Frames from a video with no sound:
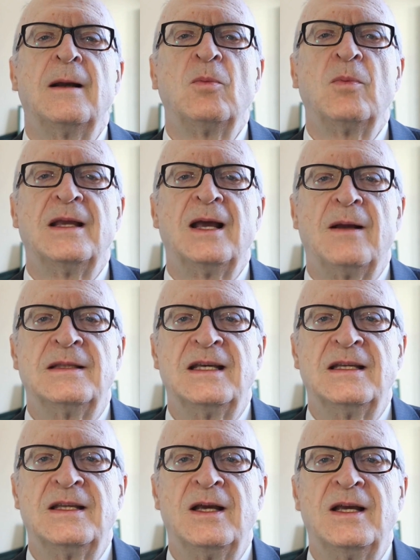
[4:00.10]
without
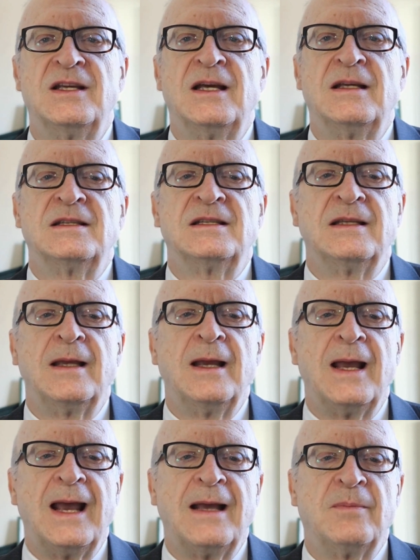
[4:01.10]
detergents
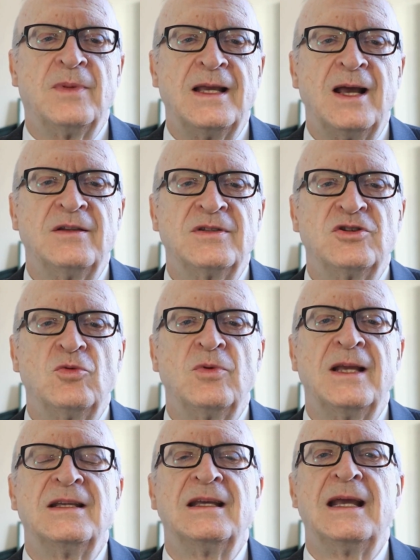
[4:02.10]
and without
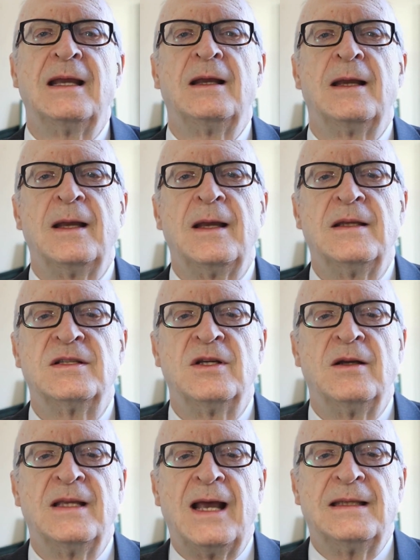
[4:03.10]
squeezing,
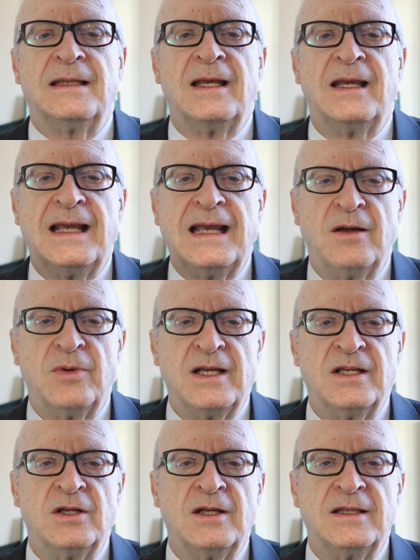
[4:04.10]
so that the
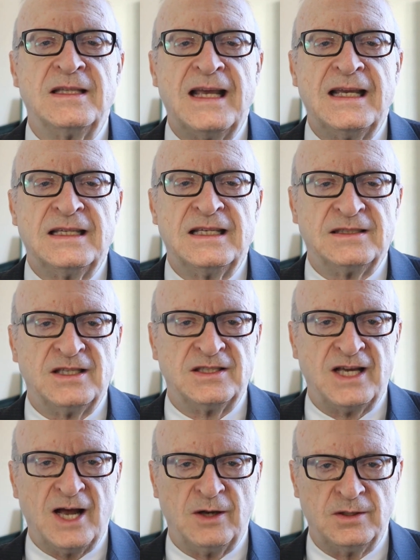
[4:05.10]
liquid contained in the
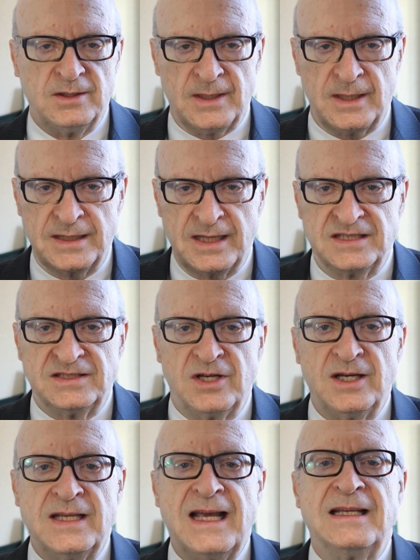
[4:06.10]
towel does
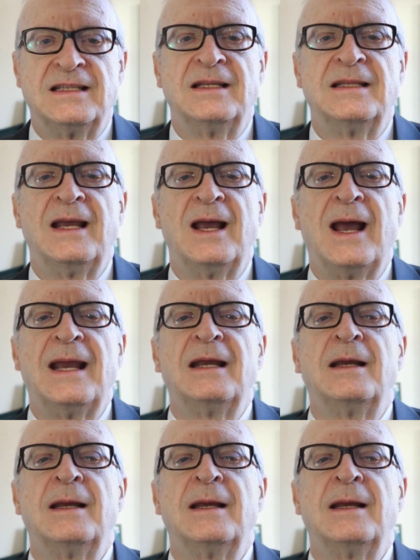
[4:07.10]
not enter the eye.